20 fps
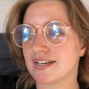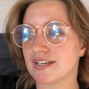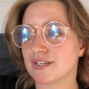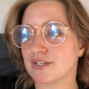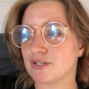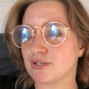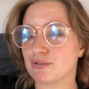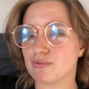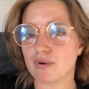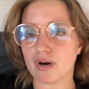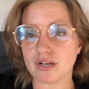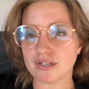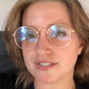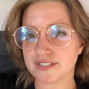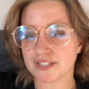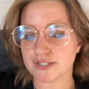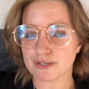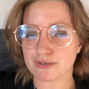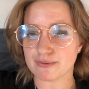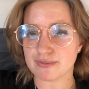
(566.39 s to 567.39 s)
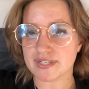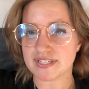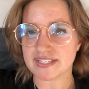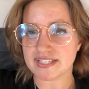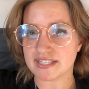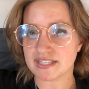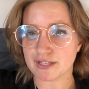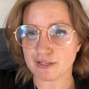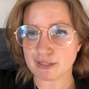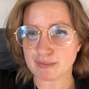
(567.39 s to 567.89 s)
who also is
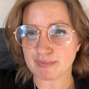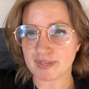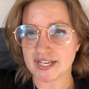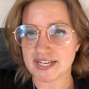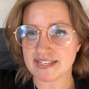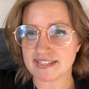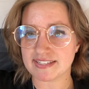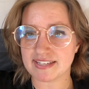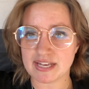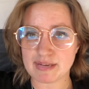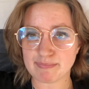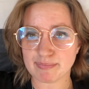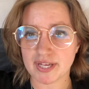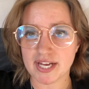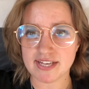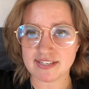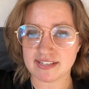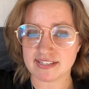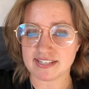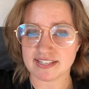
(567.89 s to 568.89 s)
in those same places